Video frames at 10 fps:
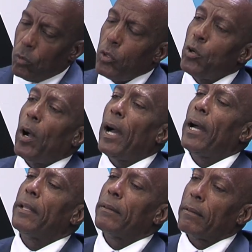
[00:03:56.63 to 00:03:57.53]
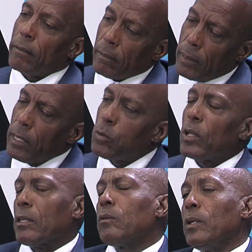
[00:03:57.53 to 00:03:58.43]
who you are. And tell us
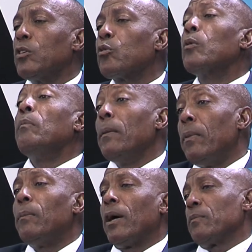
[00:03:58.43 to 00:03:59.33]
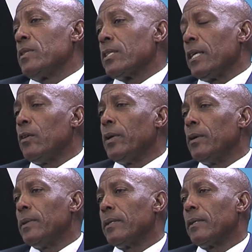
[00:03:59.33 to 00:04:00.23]
what we need to remember about Mr. Hilary Herman.